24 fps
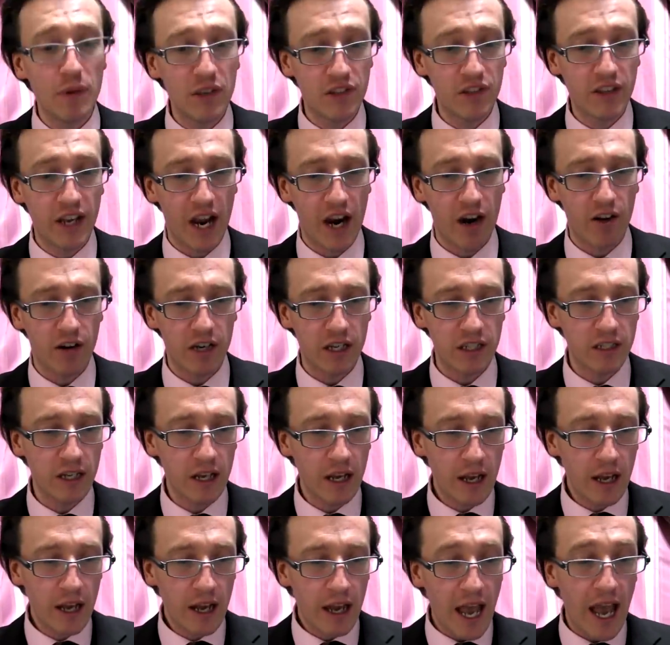miscarried,
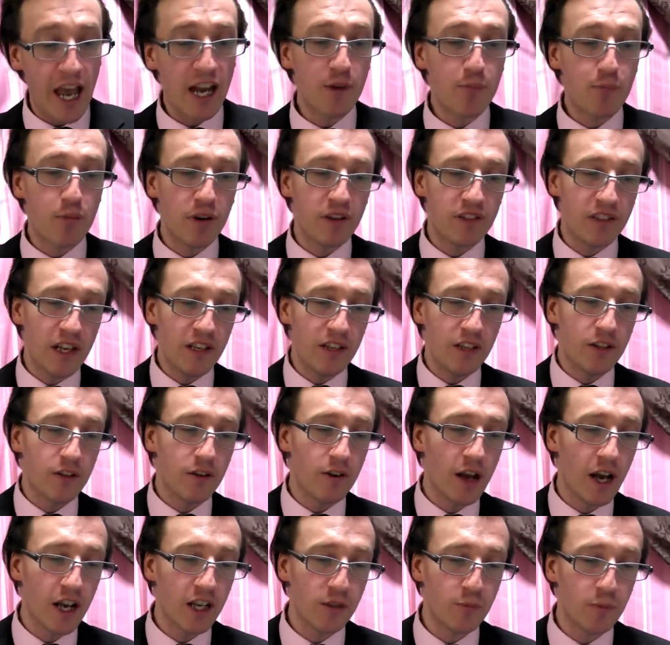and presented her
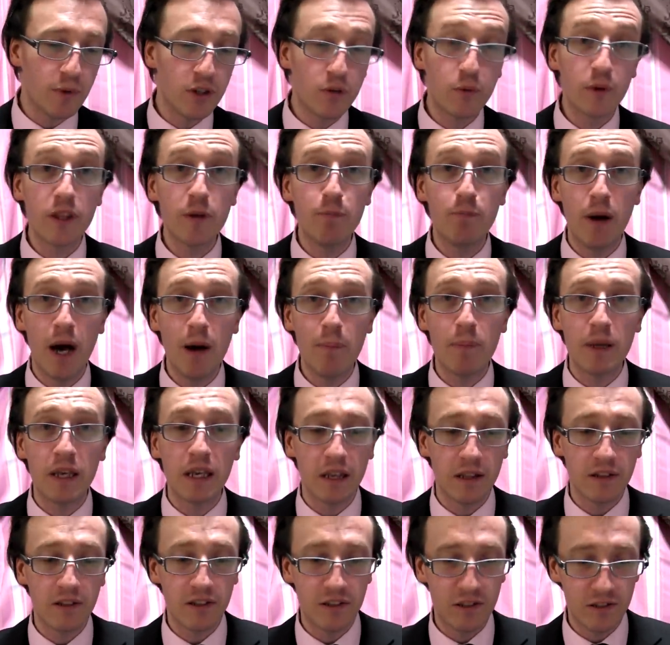husband with a puppy
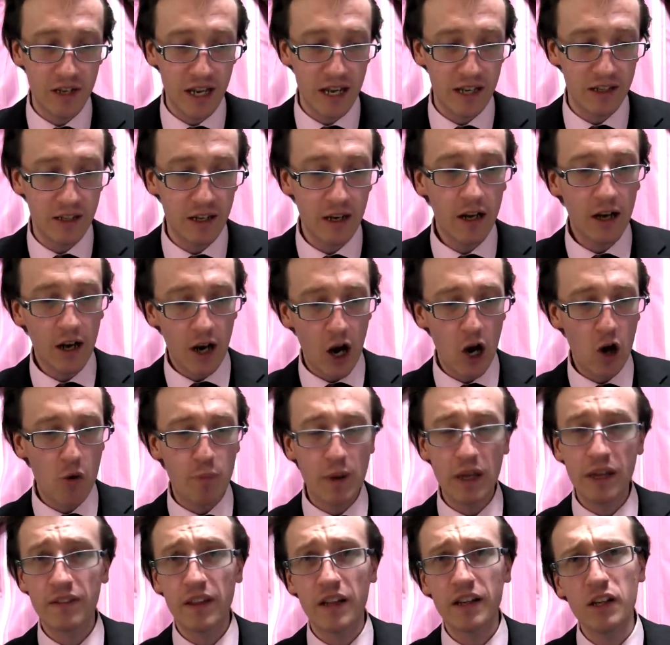instead,
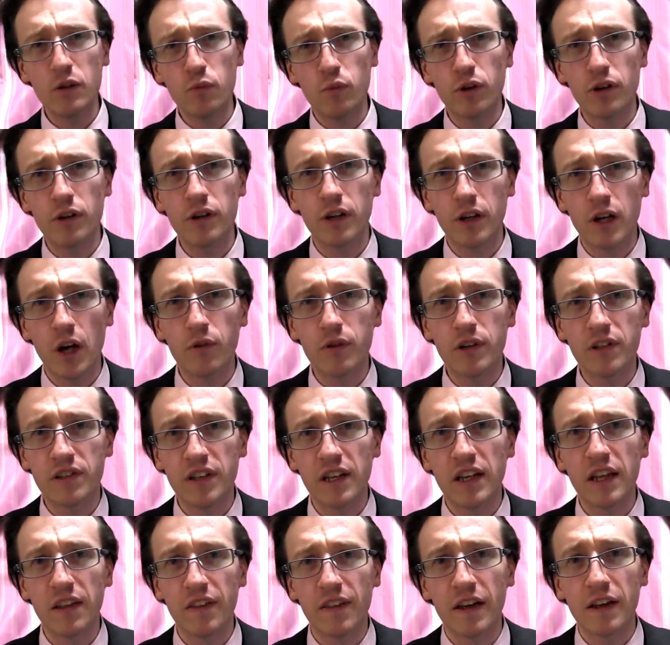hoping that he wouldn't notice
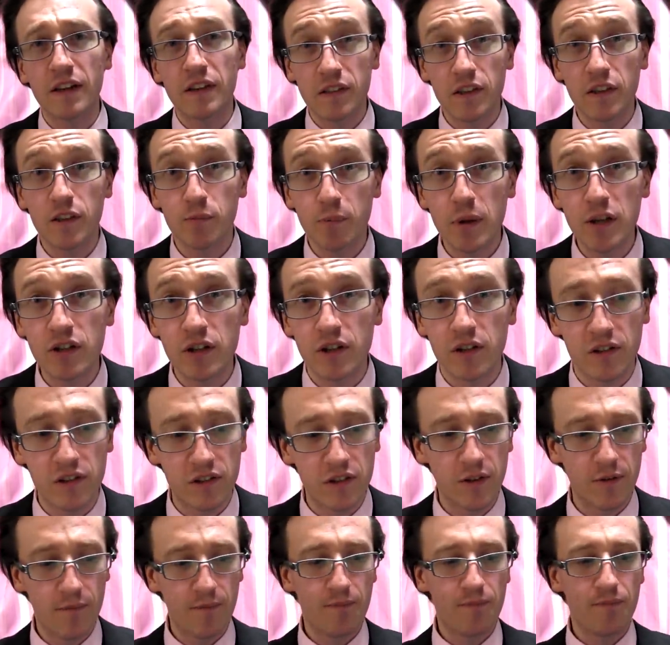anything suspicious.